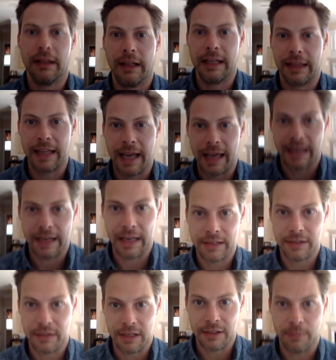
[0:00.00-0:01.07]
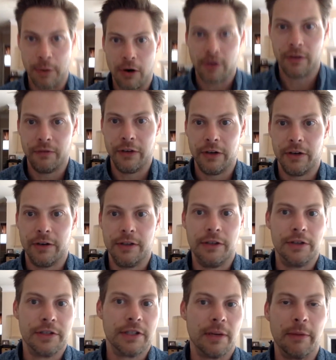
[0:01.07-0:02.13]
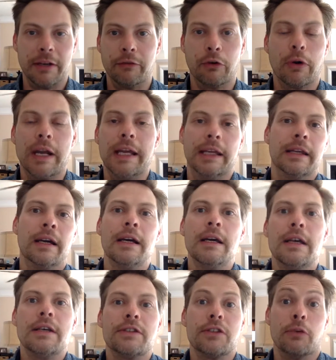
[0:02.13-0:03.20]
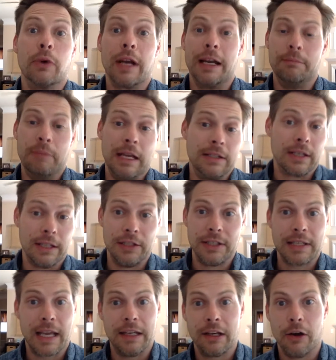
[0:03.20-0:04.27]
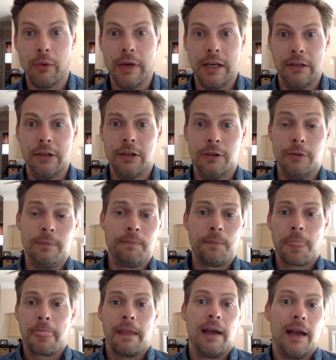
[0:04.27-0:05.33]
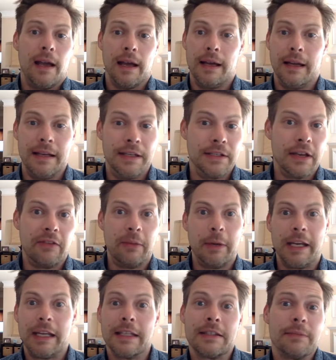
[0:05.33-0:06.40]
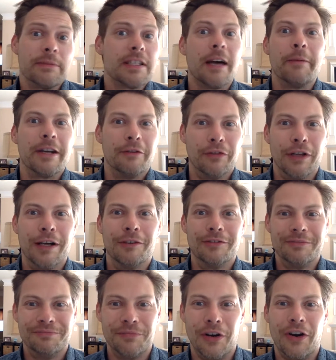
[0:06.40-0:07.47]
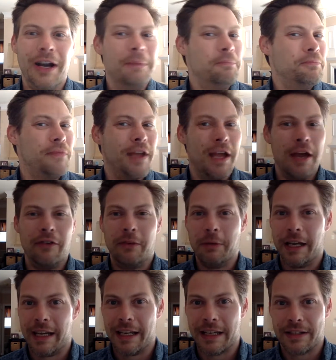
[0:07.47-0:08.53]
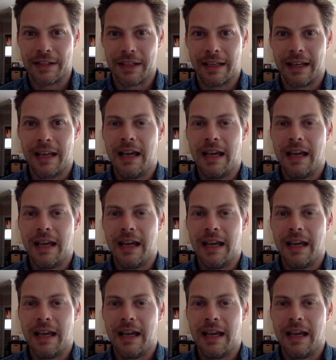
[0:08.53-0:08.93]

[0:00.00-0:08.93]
like that as part of your summative grade. So what I basically just had to go in and do is everybody get some summative love, all right? Everybody gets it.